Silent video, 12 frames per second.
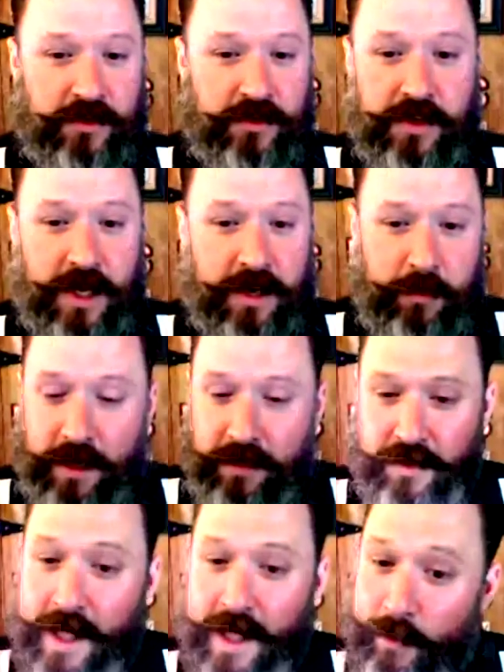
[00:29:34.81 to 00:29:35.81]
That's just kind of a
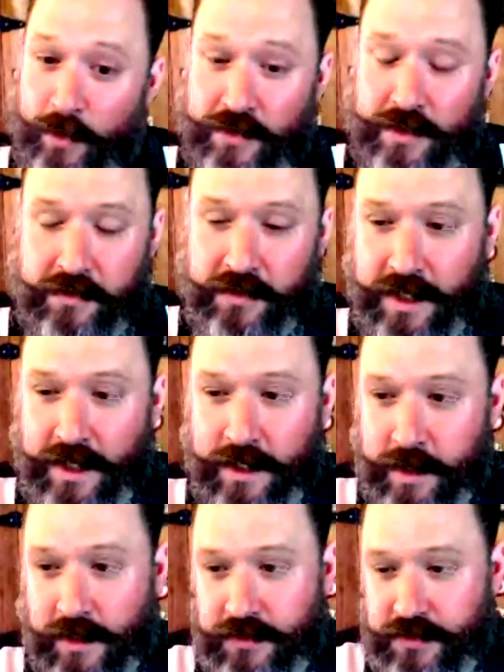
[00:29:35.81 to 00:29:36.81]
benefit I wasn't even thinking
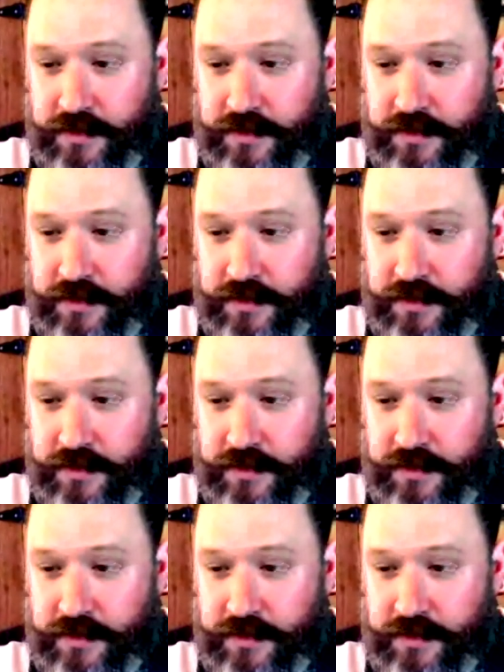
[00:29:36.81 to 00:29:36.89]
about.